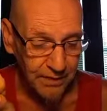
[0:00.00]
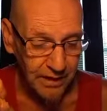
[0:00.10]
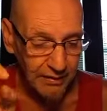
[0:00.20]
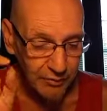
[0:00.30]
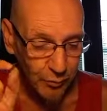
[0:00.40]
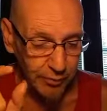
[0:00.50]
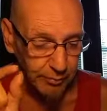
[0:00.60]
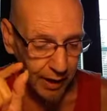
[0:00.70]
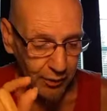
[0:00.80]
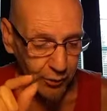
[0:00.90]
Even with
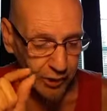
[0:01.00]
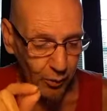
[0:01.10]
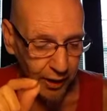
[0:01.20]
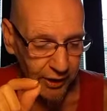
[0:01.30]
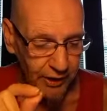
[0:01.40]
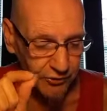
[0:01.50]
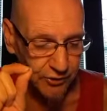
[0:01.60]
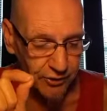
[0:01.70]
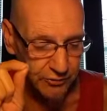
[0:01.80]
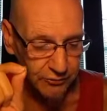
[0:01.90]
moderate quantities,
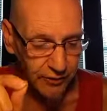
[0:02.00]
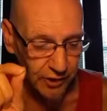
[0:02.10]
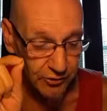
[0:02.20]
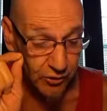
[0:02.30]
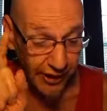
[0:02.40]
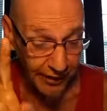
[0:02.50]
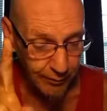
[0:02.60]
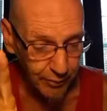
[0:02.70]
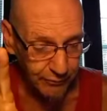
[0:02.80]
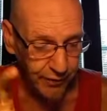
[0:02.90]
these effects are
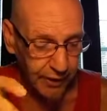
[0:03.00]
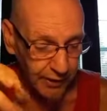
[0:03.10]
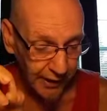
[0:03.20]
amplified